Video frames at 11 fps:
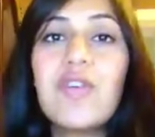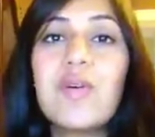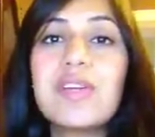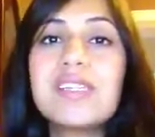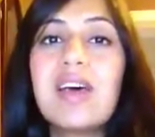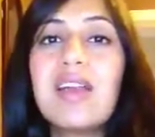
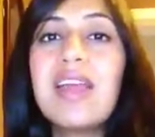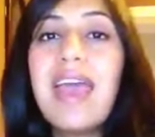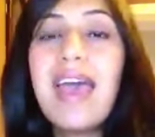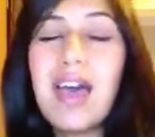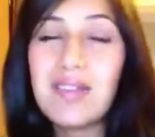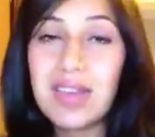Focus on
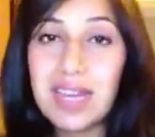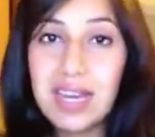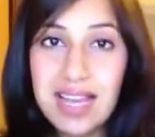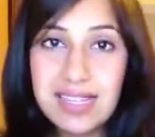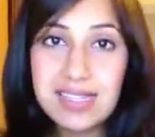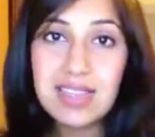having a
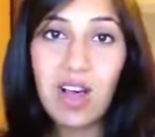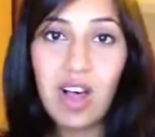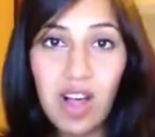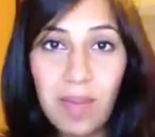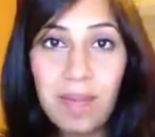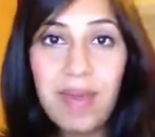nice,
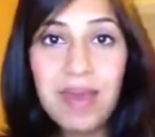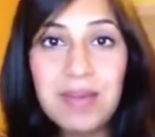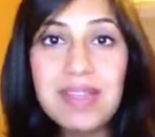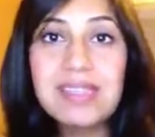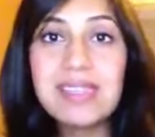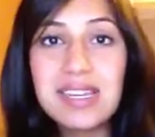calm
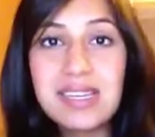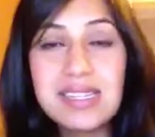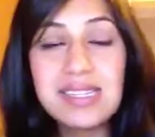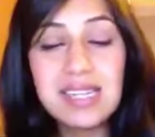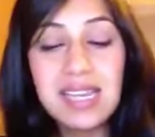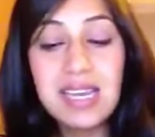baby, skin to
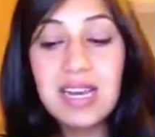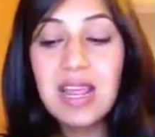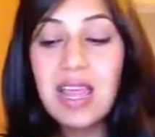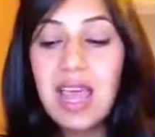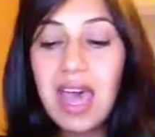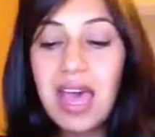skin
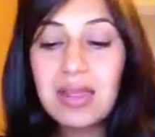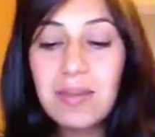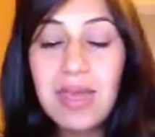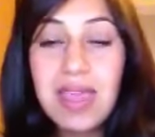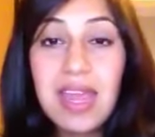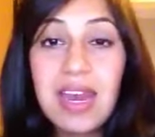at the
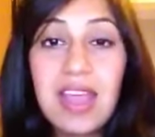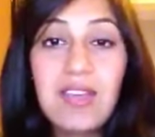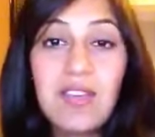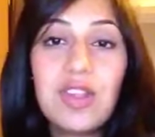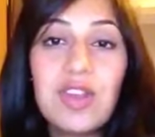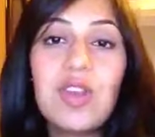beginning for the